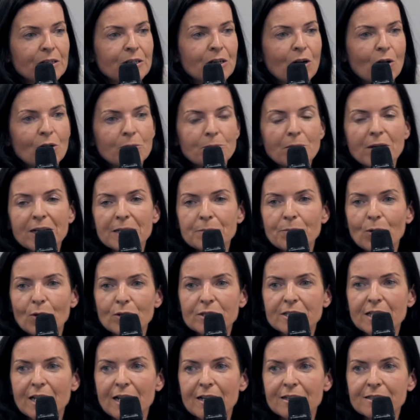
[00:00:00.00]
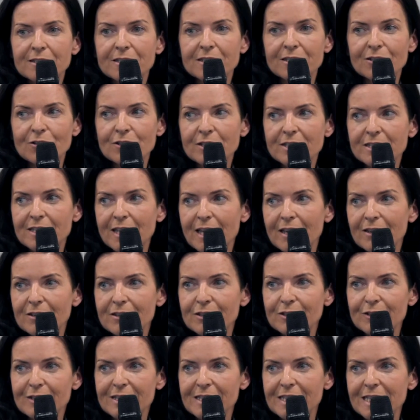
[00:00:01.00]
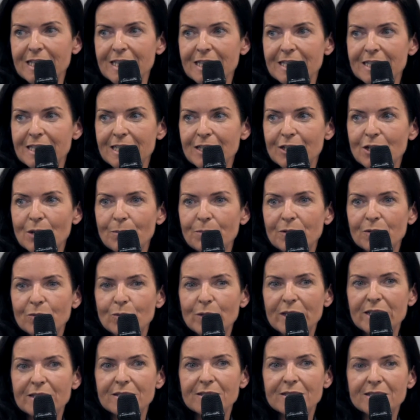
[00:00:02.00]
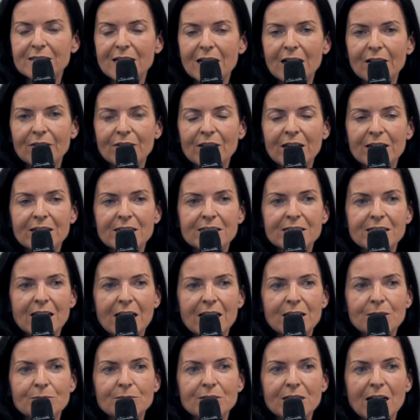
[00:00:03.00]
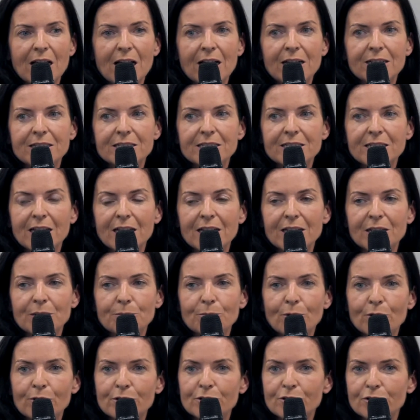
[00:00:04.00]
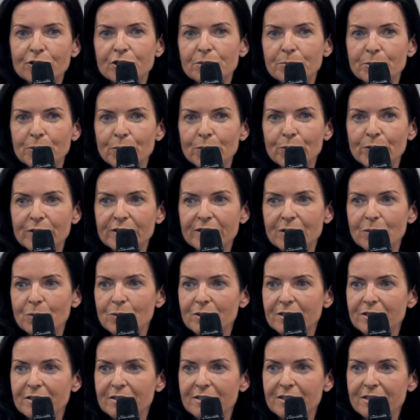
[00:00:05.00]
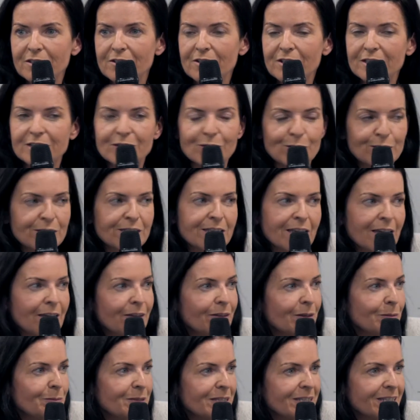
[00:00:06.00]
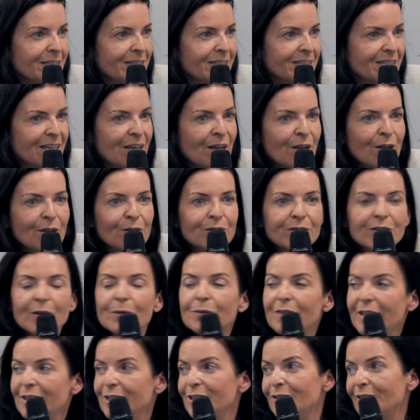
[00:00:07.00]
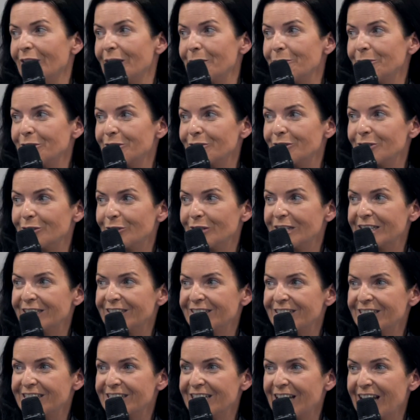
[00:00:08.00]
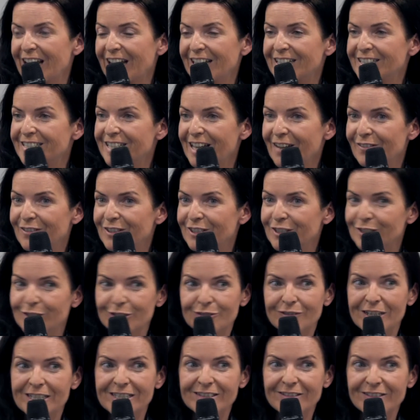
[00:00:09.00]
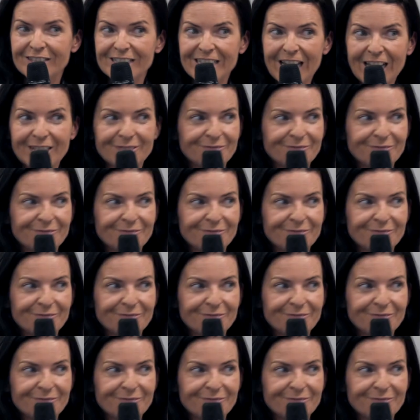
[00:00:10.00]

on my podcast, Start, Scale, Succeed, in a couple of weeks, and that is aimed at product entrepreneurs that want to start or scale their business. So thank you very much for joining us, and have a good rest of the day.